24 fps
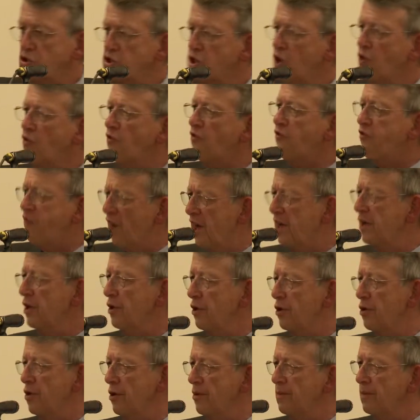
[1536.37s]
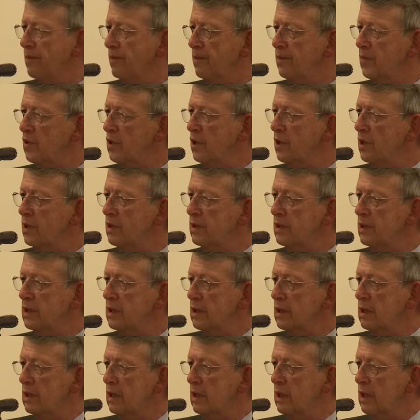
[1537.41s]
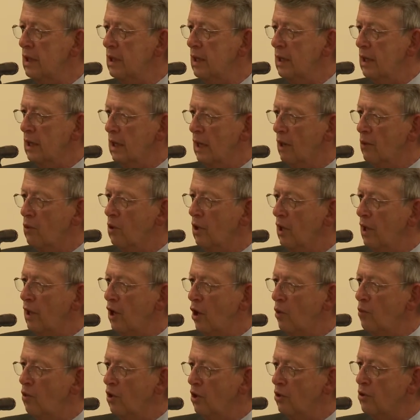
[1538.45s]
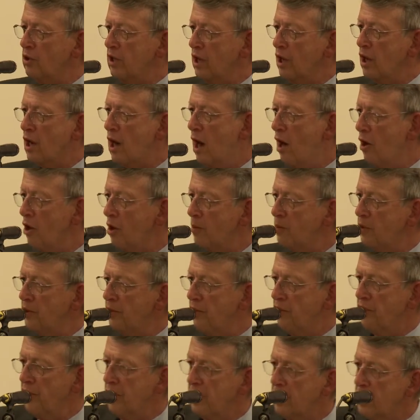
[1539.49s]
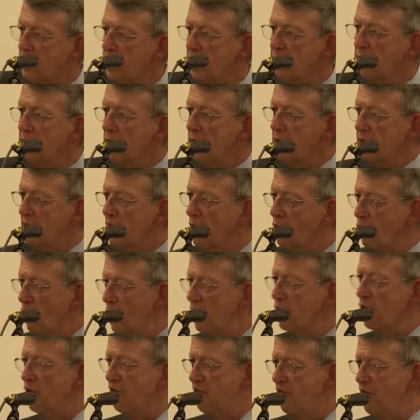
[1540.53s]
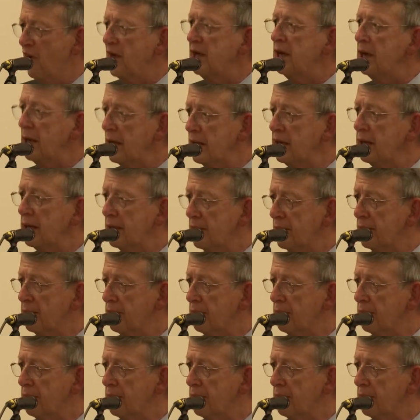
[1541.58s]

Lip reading: was on failure, you know. And I really hope we don't get caught up in thinking that we are failing,